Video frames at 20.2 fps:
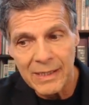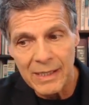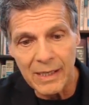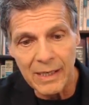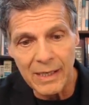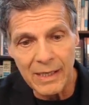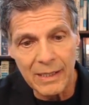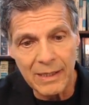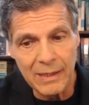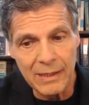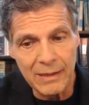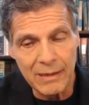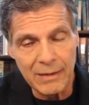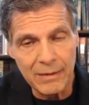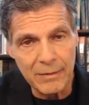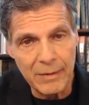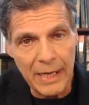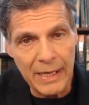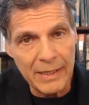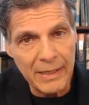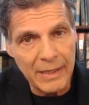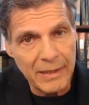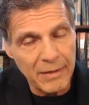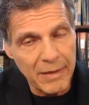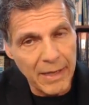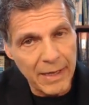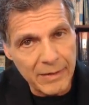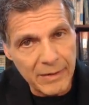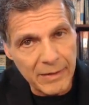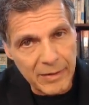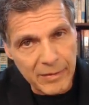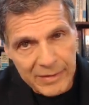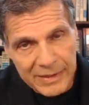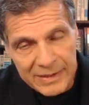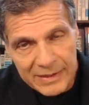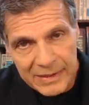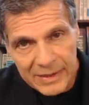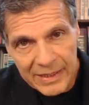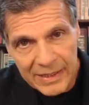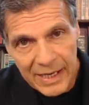and the
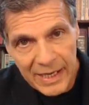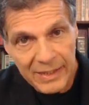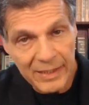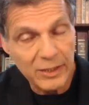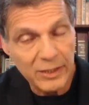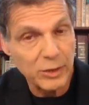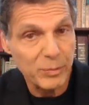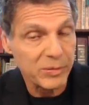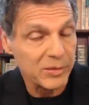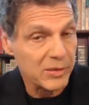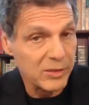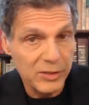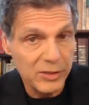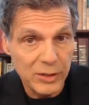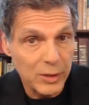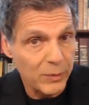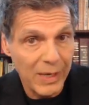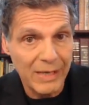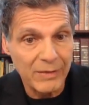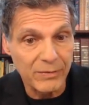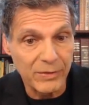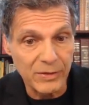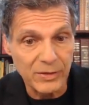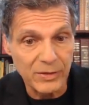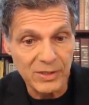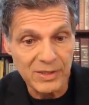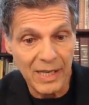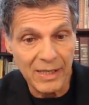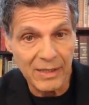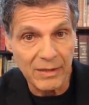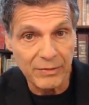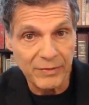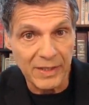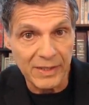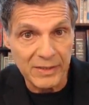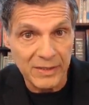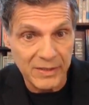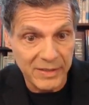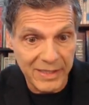green tea catechins produced no adverse side effects.